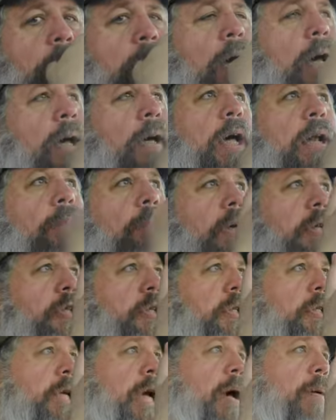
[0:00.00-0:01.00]
I got a bunch
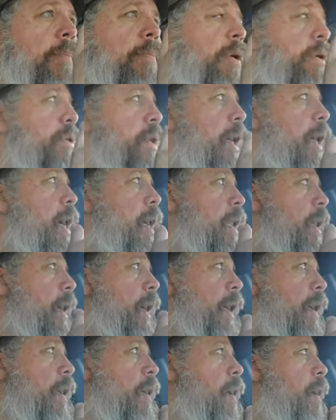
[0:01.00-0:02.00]
of tab books. I got
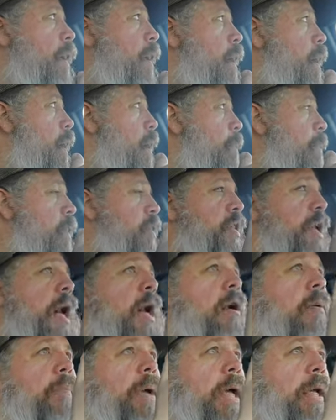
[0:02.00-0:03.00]
like a bunch of
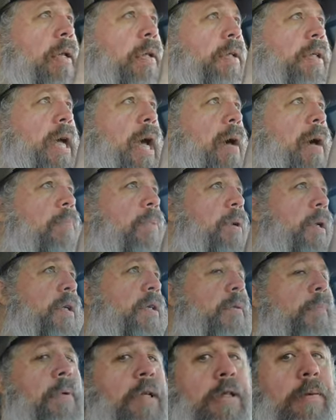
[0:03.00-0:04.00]
Iron Maiden tab
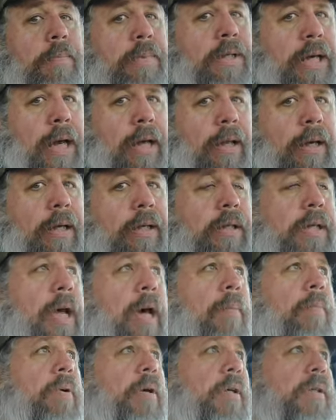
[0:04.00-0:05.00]
books, a bunch of Metallica
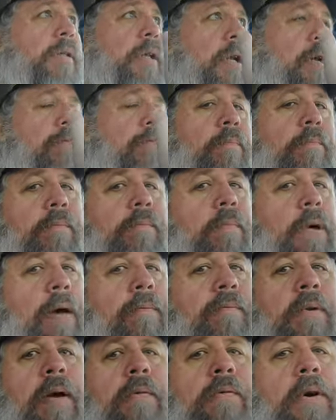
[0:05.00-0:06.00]
tab books that
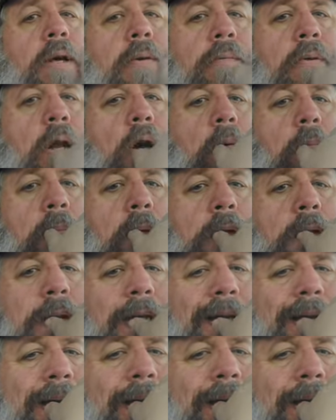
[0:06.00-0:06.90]
I've never even opened.